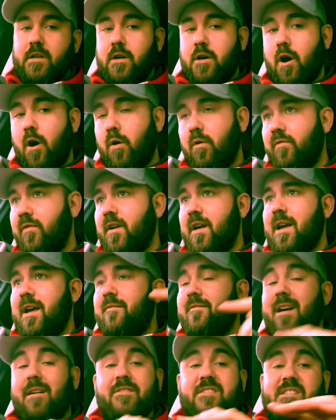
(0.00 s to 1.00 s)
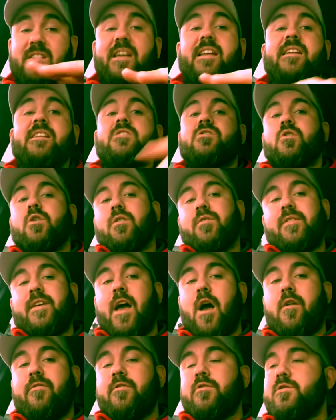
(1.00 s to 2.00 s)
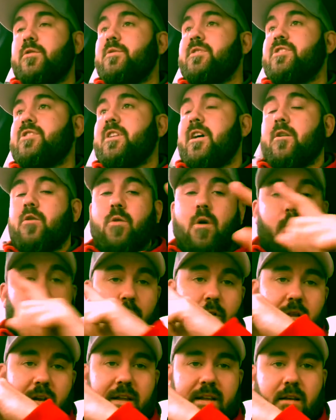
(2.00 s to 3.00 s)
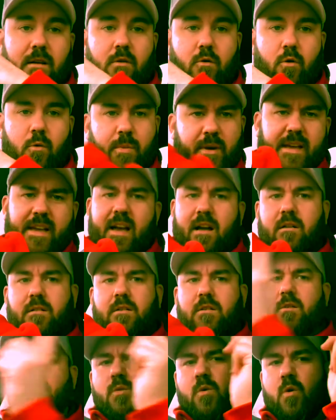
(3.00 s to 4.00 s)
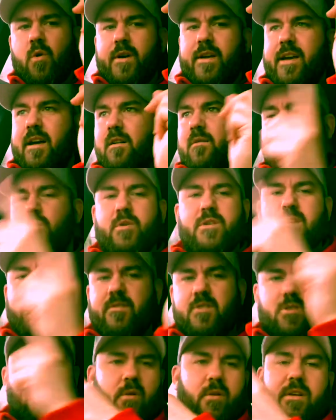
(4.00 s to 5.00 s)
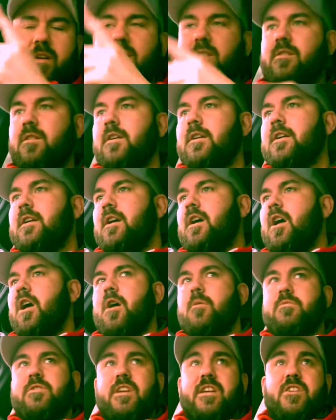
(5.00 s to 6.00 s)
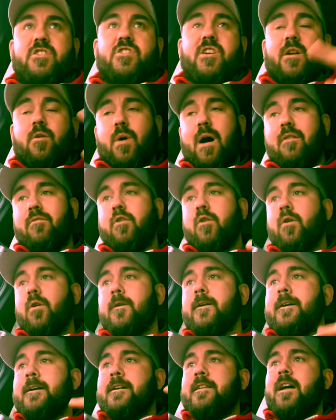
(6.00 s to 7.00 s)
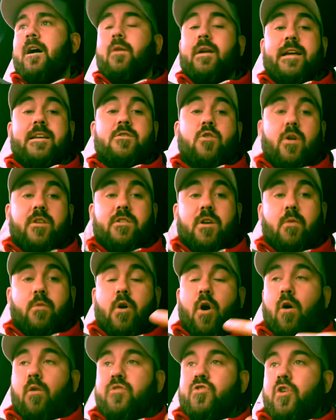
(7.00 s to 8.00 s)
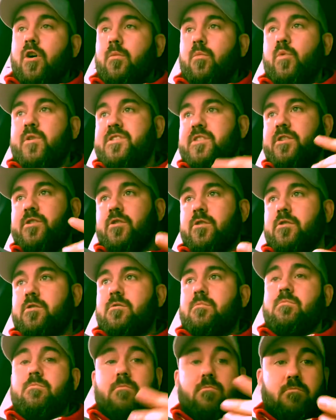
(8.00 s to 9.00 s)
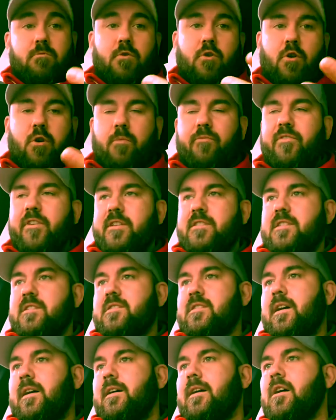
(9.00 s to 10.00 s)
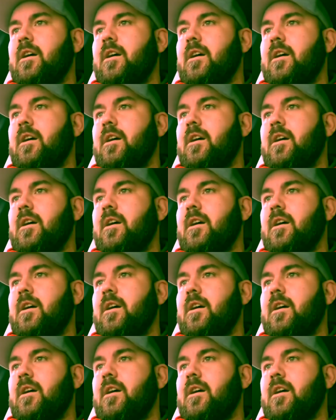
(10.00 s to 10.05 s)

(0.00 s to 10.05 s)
Golf. If you haven't seen his stuff, get over to his channel. I'll put the link up here or here, whichever side it is, to his channel. Have a look. Now, Lee's got his own golf shop, which he does club fittings at.